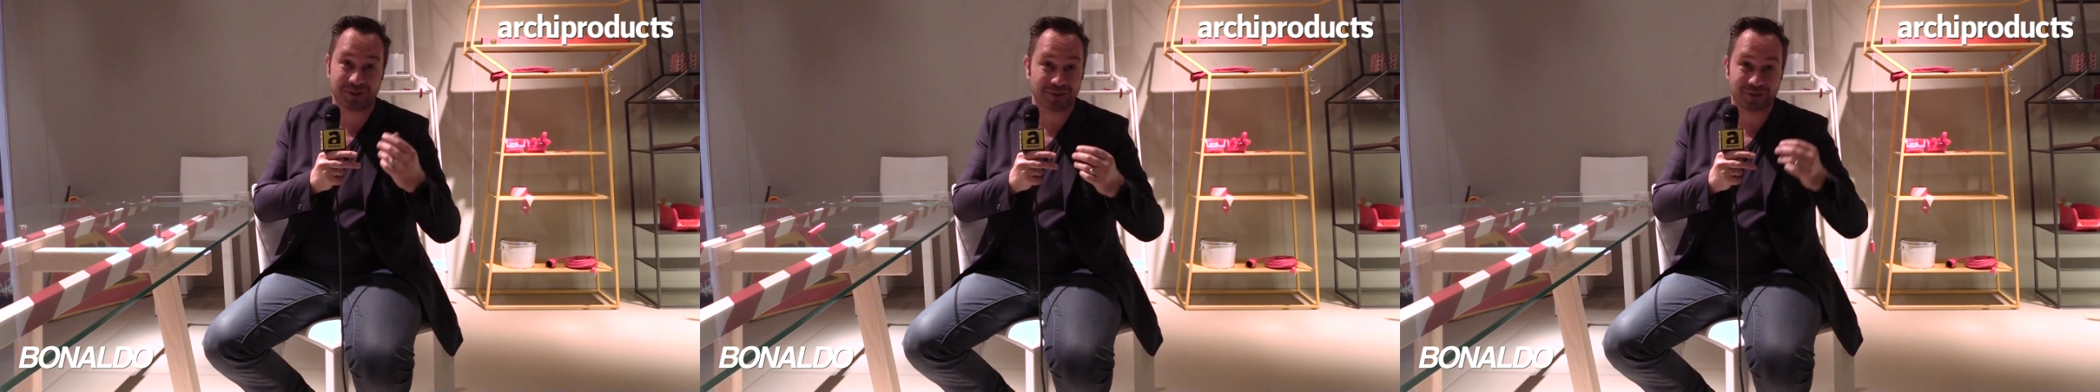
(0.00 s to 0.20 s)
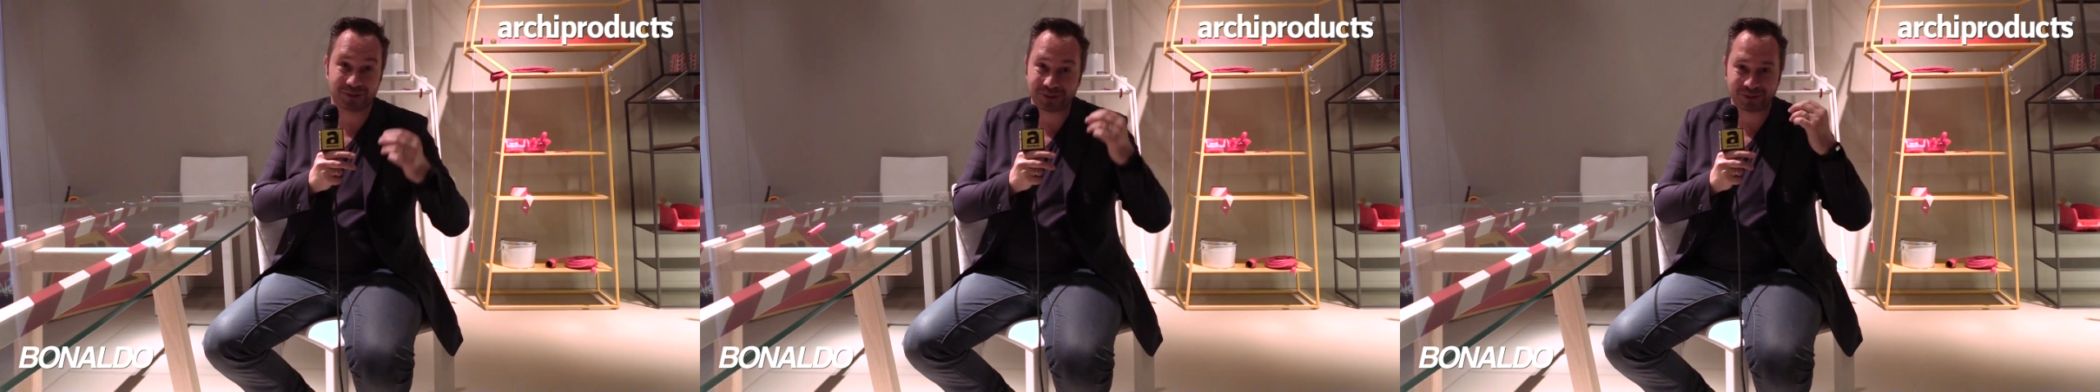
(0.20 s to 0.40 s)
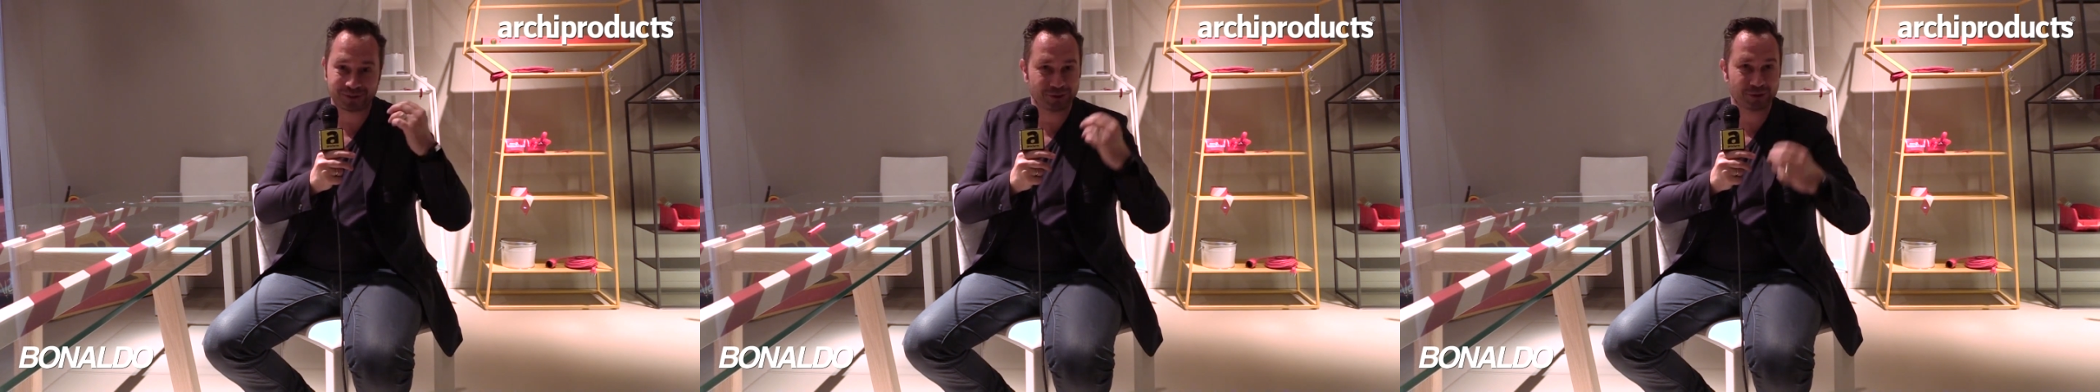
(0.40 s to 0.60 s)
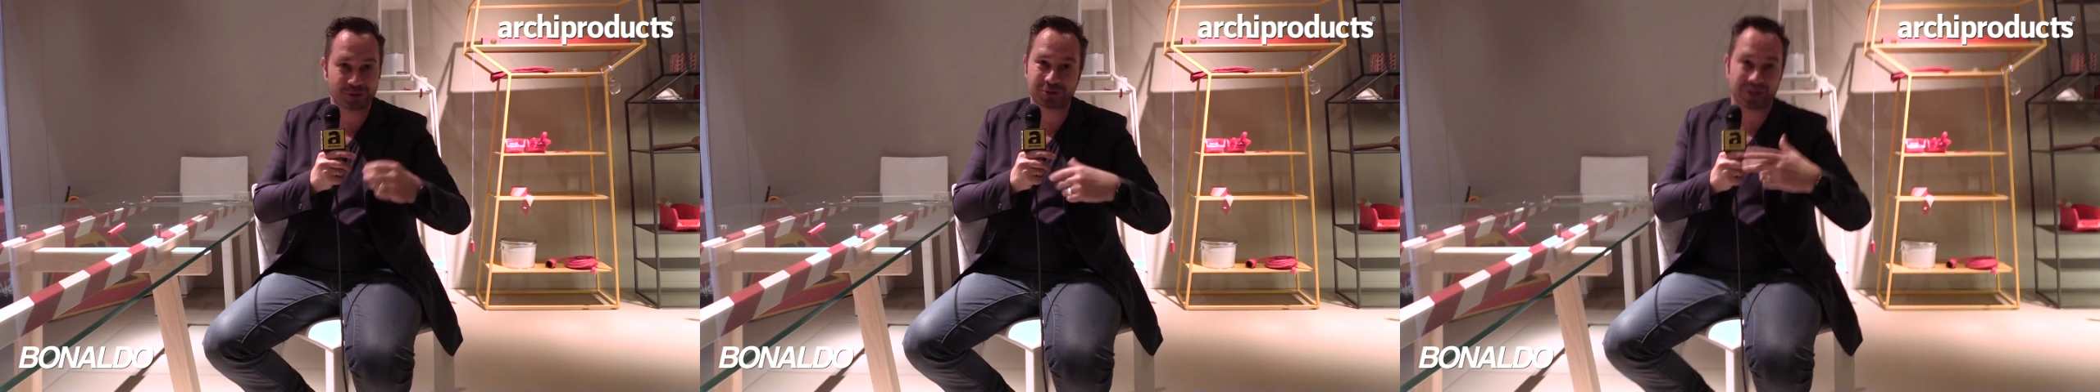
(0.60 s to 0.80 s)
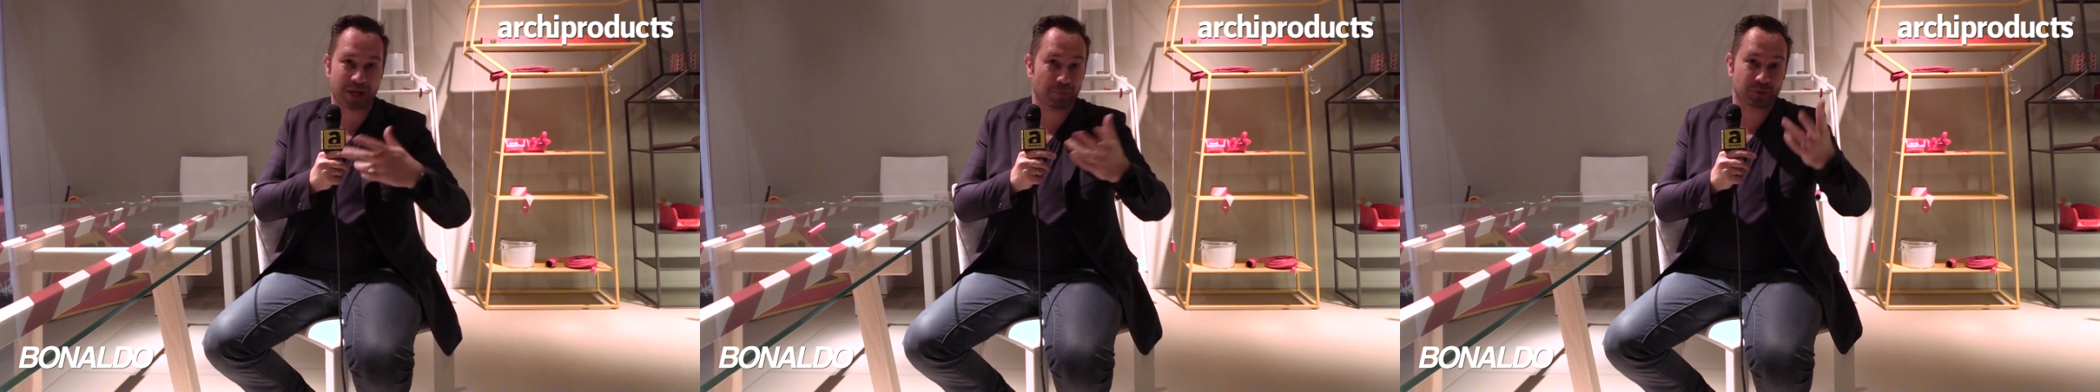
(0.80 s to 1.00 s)
You know,
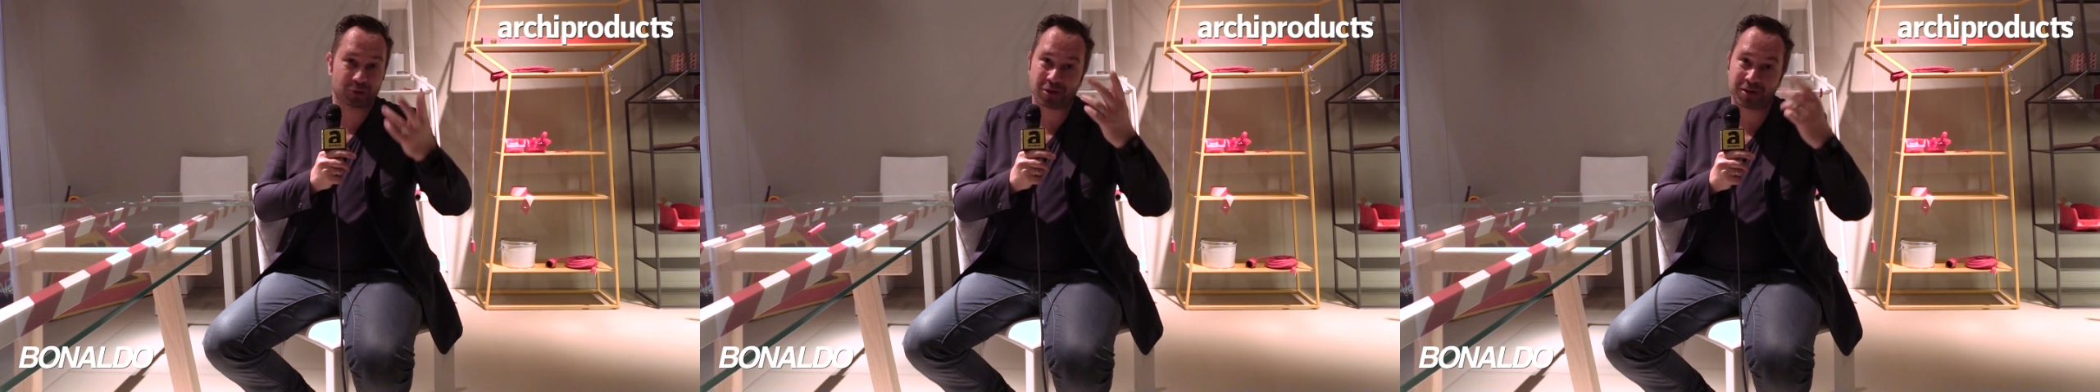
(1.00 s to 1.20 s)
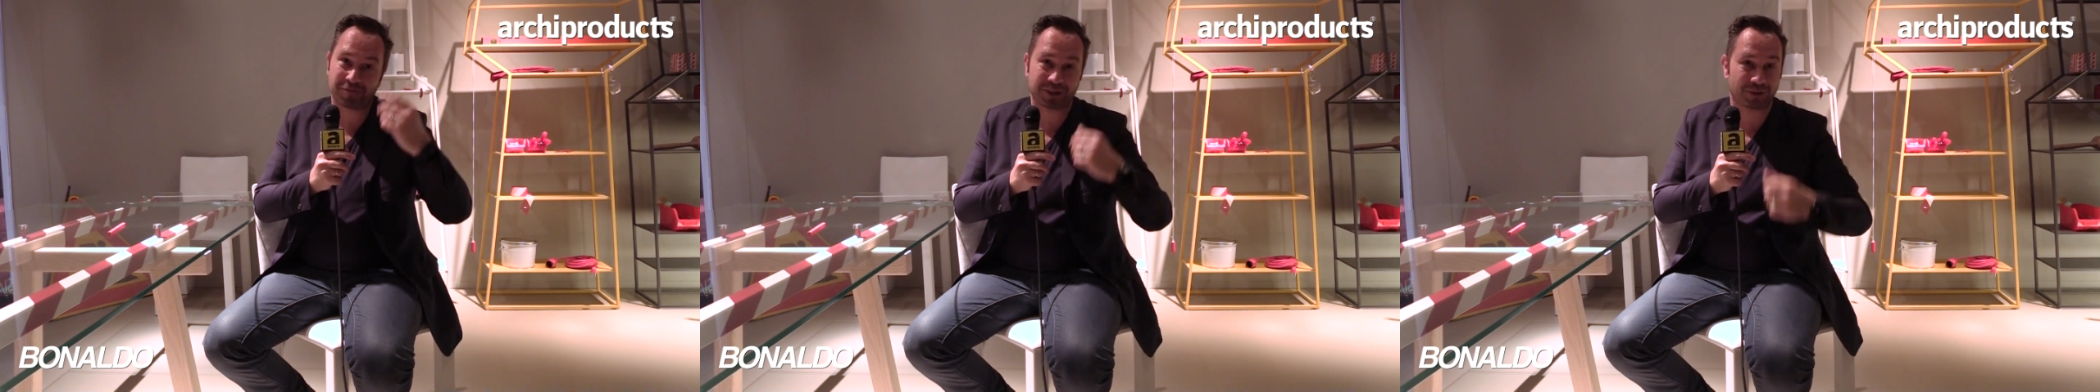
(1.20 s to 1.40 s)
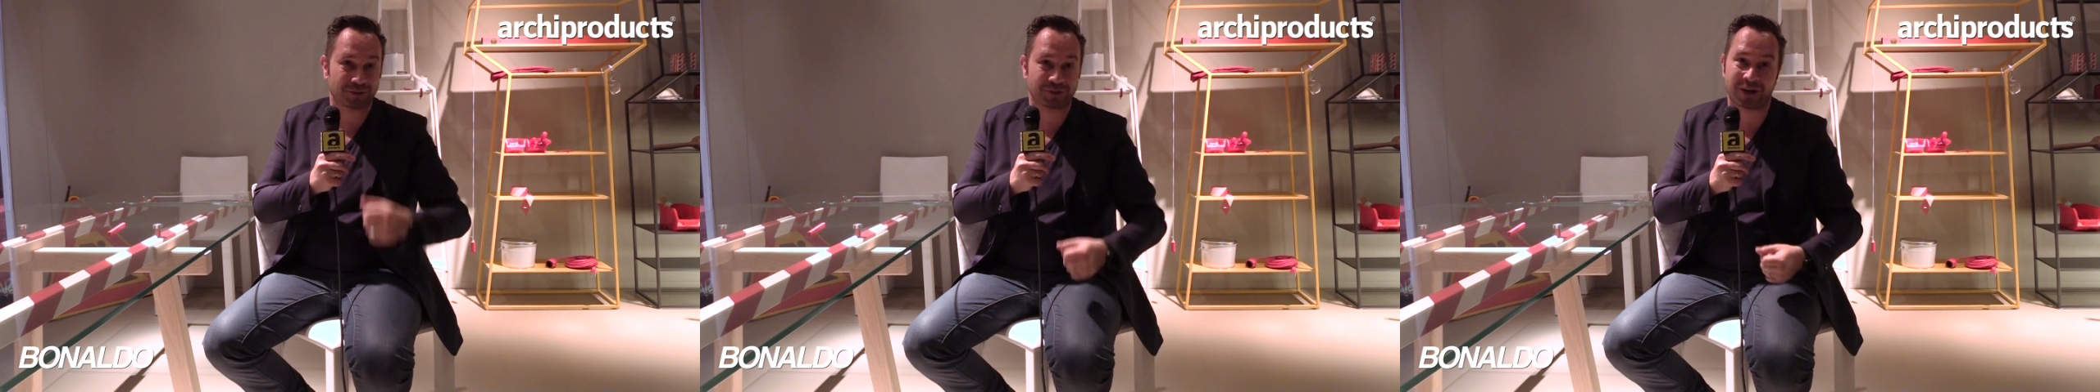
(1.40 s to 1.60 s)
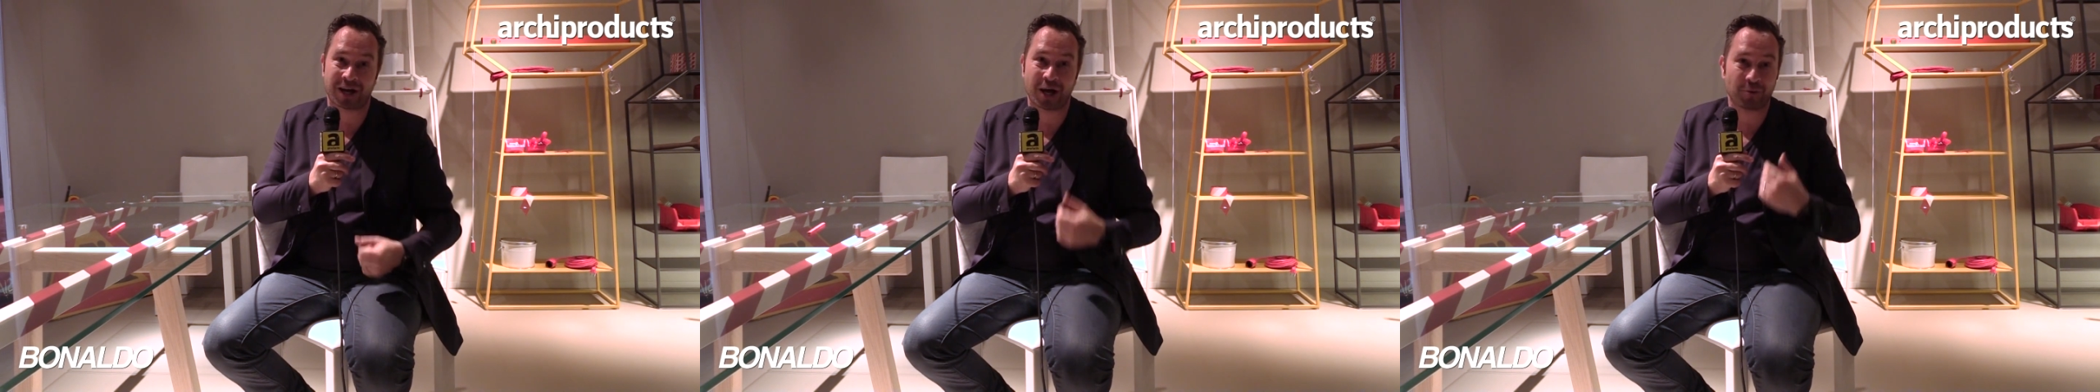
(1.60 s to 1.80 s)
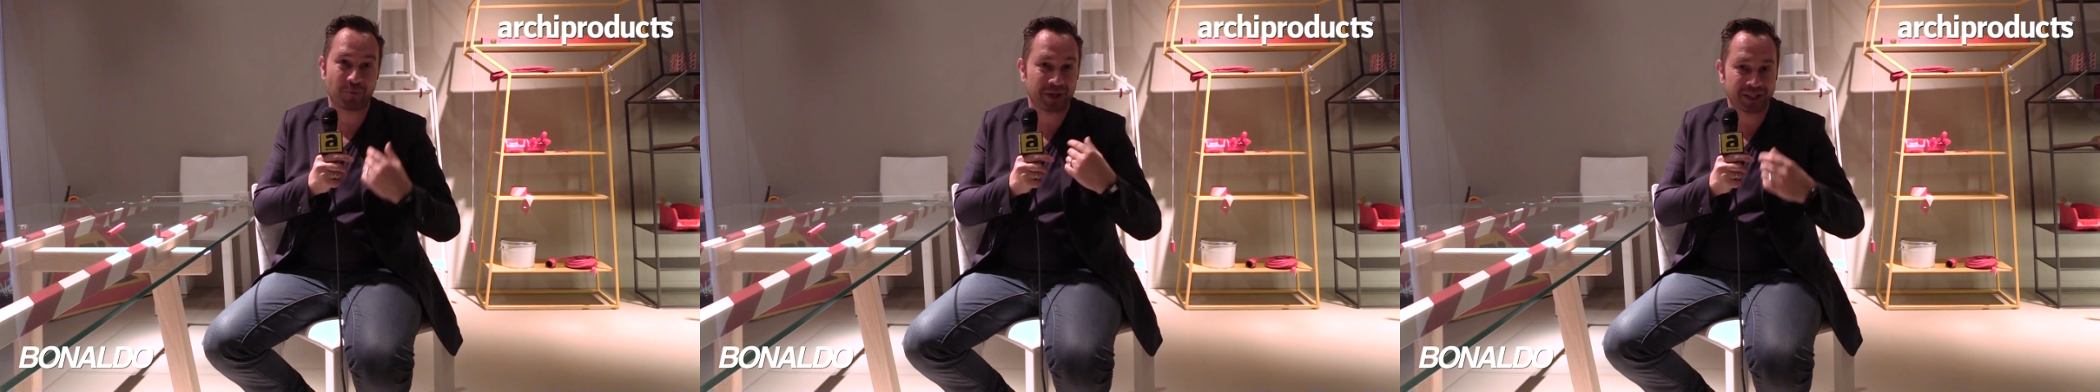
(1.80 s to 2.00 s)
usually I'm driving on the
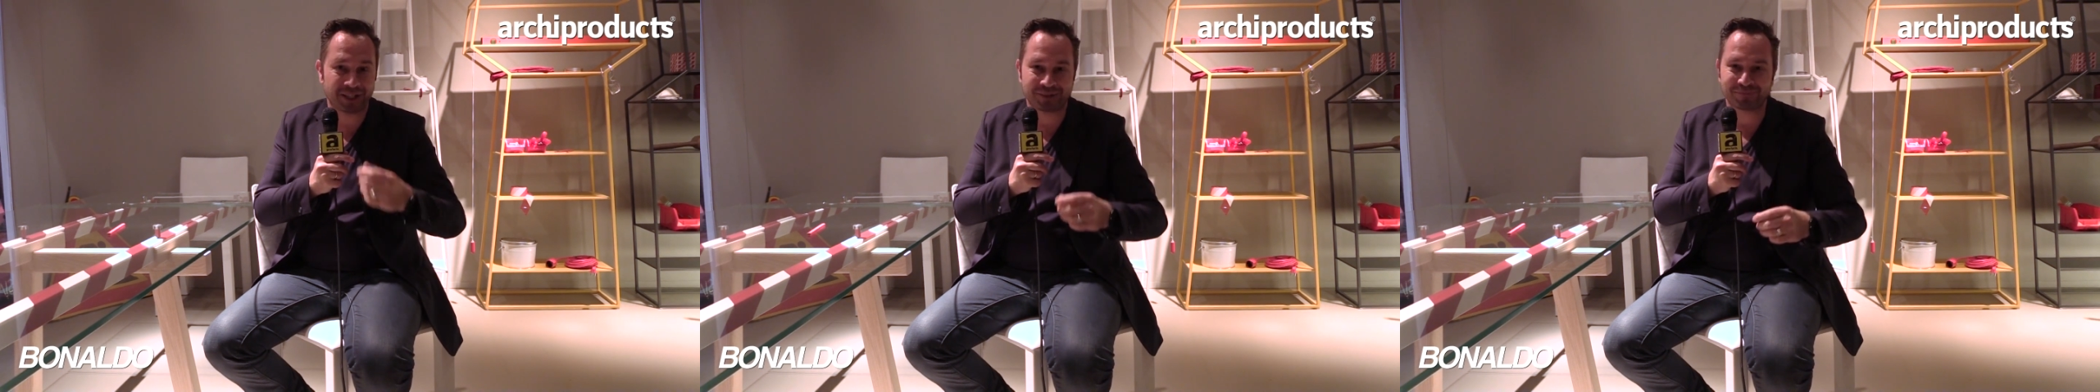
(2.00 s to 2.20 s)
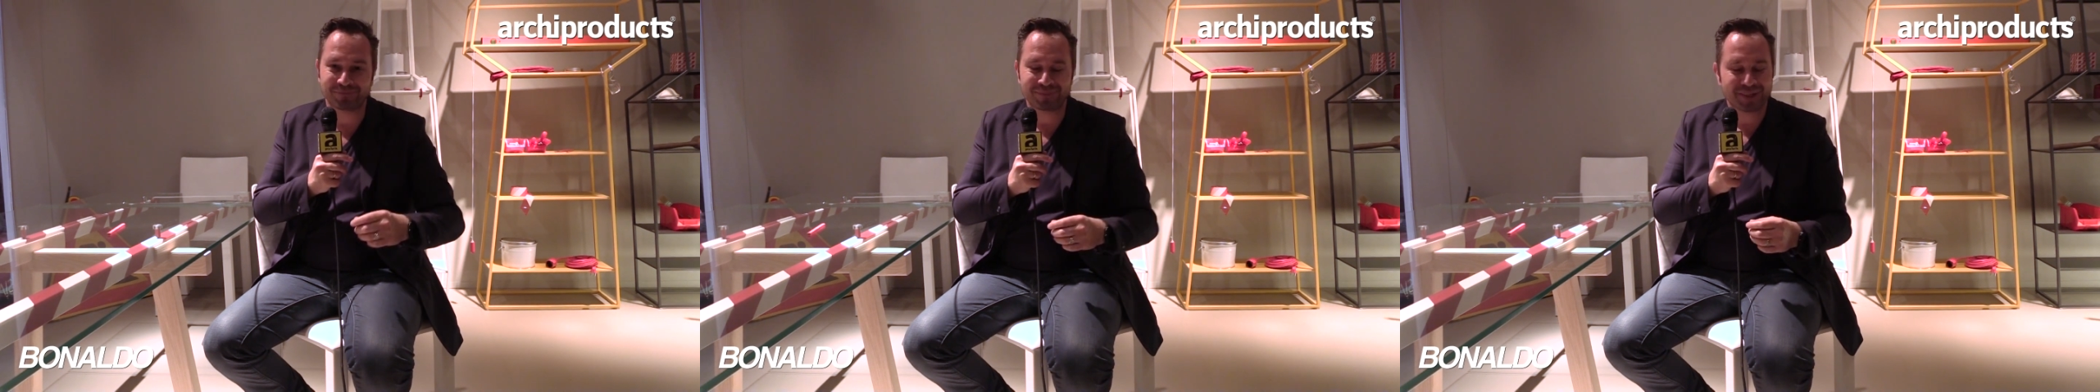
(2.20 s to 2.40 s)
highway